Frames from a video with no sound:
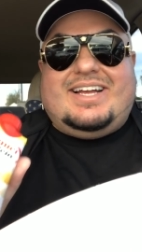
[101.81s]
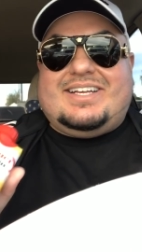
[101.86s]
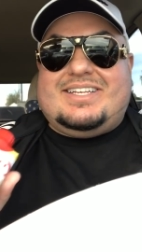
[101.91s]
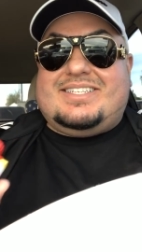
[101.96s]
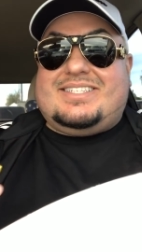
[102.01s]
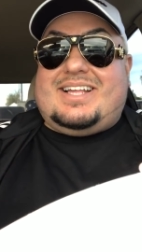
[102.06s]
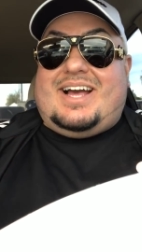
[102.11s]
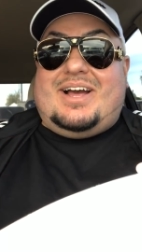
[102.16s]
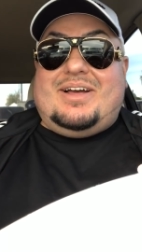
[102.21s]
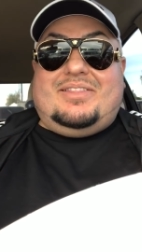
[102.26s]

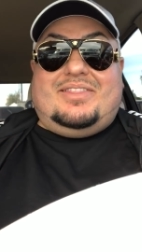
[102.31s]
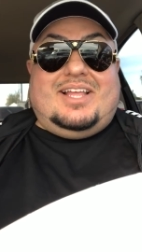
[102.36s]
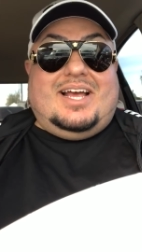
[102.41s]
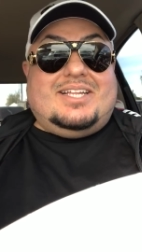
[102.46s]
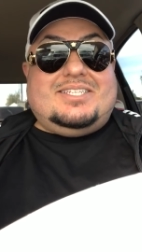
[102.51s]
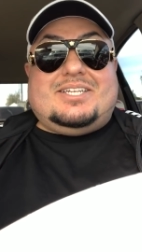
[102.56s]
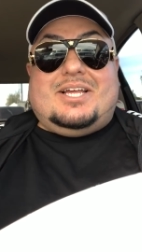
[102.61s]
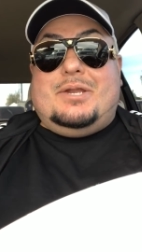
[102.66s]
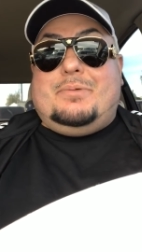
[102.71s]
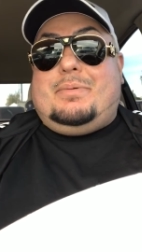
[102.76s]
because
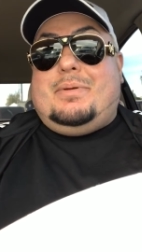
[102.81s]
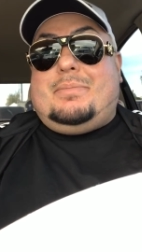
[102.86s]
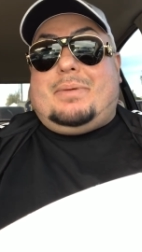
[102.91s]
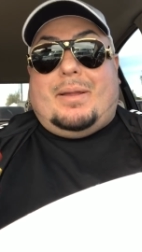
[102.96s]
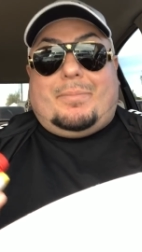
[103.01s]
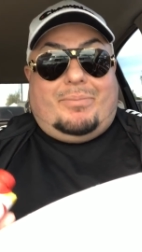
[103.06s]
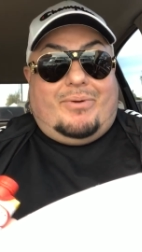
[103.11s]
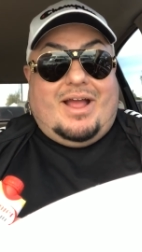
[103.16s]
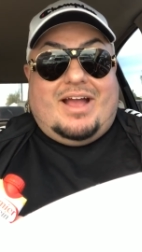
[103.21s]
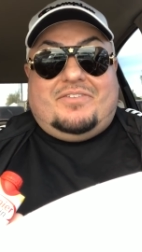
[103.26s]
that's going to be
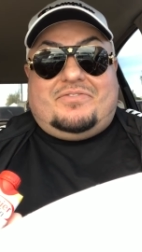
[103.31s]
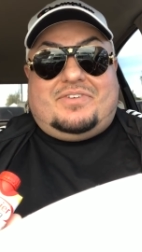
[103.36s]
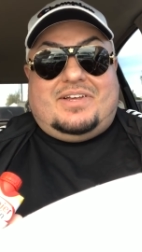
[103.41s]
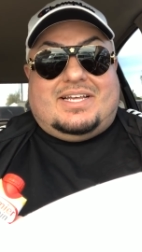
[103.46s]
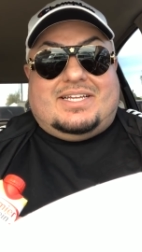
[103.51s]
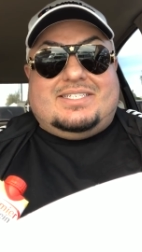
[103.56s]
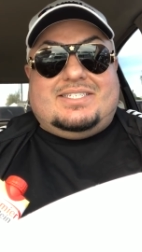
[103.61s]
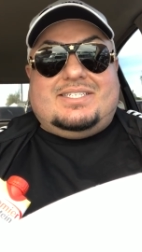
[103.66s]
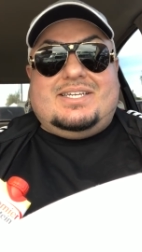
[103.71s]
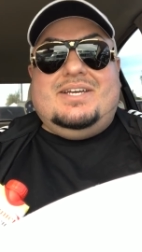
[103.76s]
my
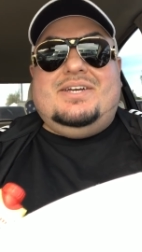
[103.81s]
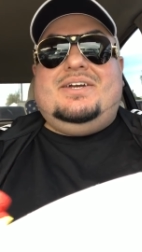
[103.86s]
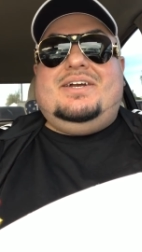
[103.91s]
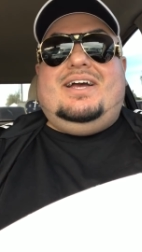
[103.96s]
breakfast.